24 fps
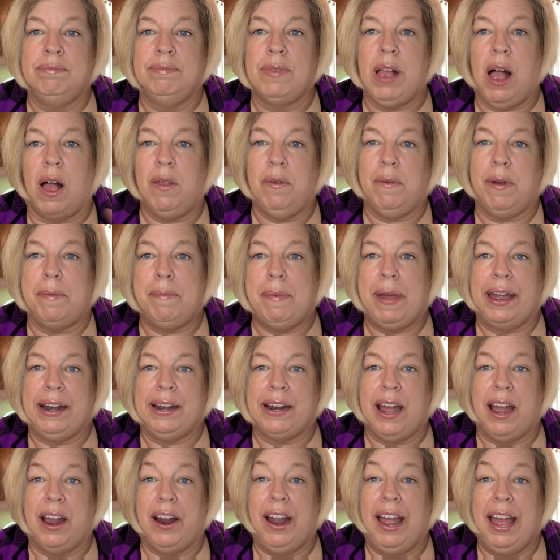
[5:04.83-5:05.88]
all the way back to
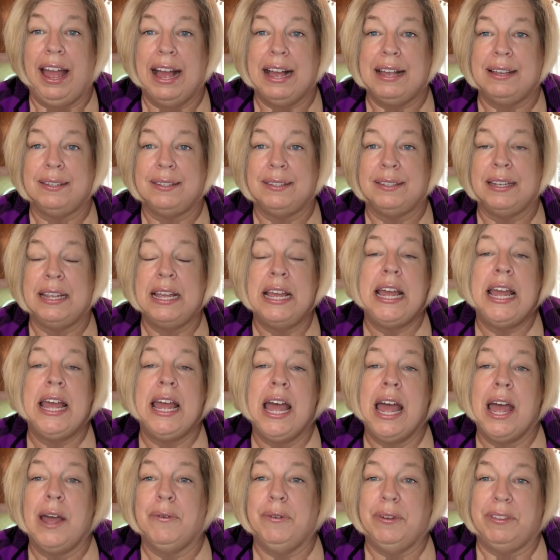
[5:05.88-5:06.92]
our house
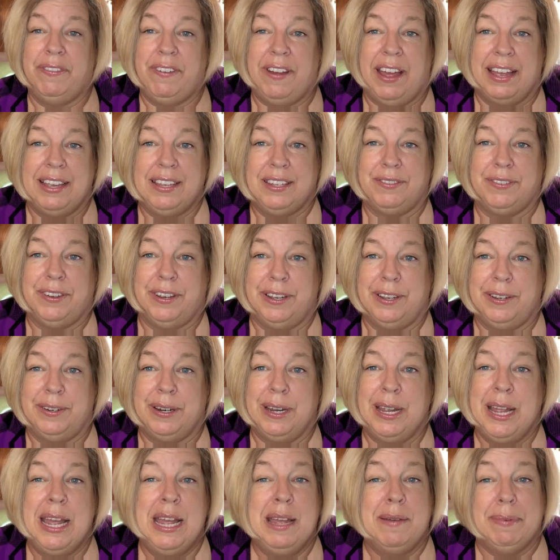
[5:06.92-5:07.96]
with fast food,
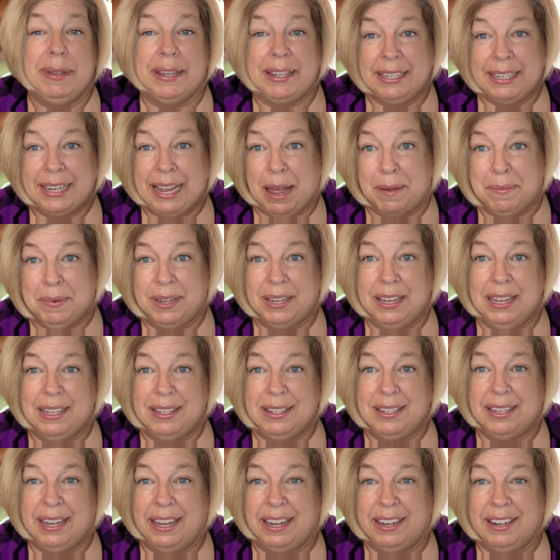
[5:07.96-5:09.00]
by the time it
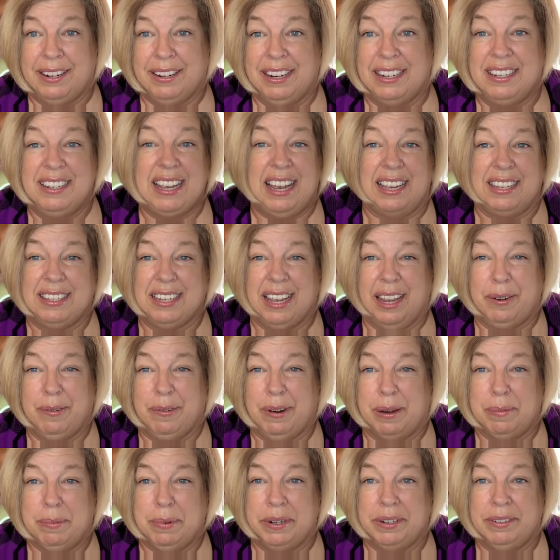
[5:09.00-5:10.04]
gets here, it tastes like
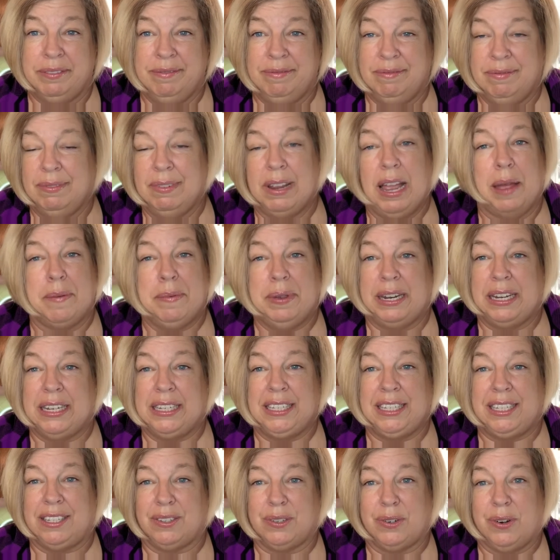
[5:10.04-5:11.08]
rubber. I mean,
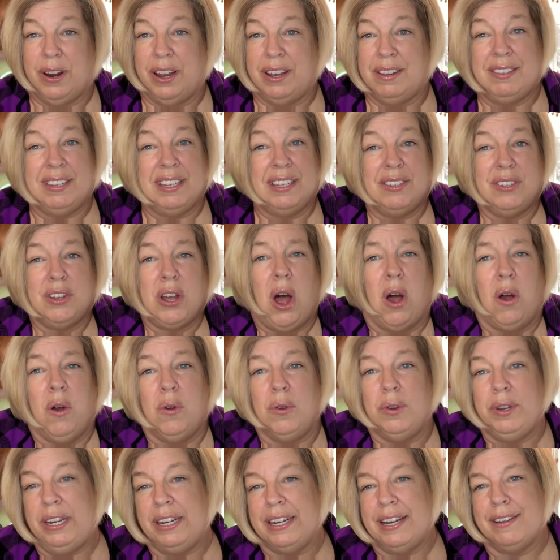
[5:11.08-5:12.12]
it's just gross. It's
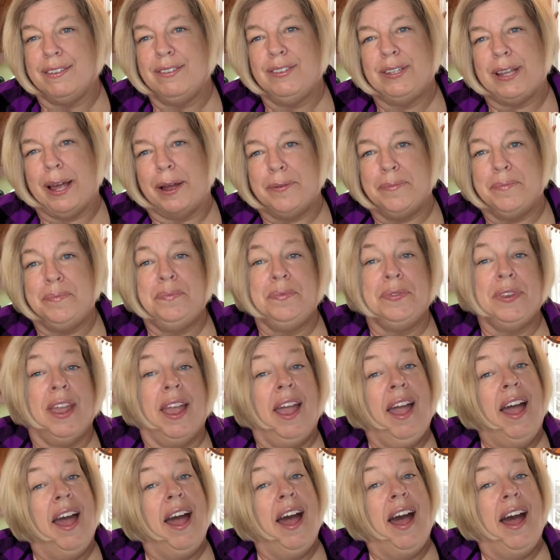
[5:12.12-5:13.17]
cold, you know. So
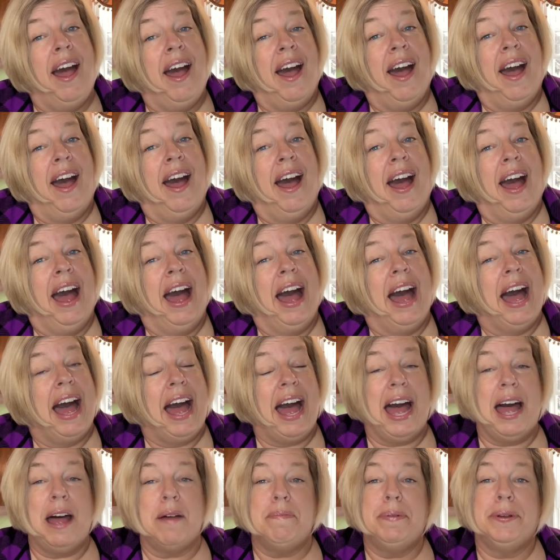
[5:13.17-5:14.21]

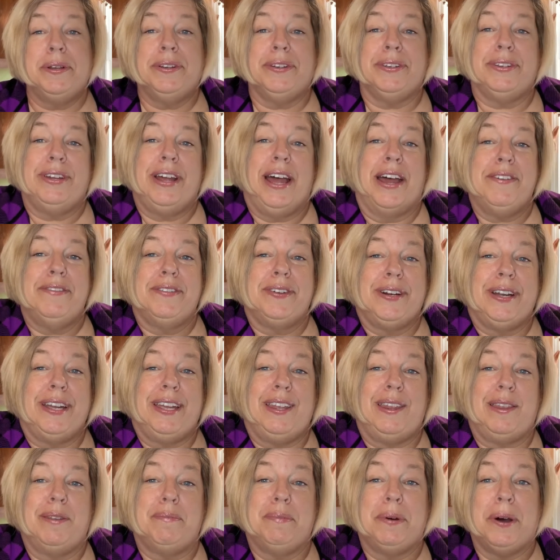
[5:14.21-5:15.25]
I pulled over
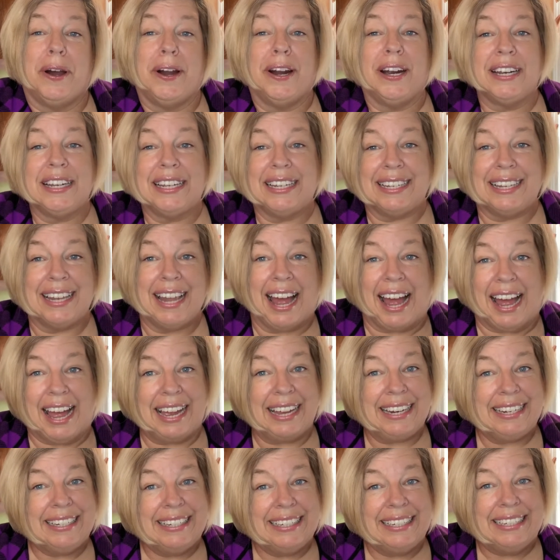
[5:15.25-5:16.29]
in the parking lot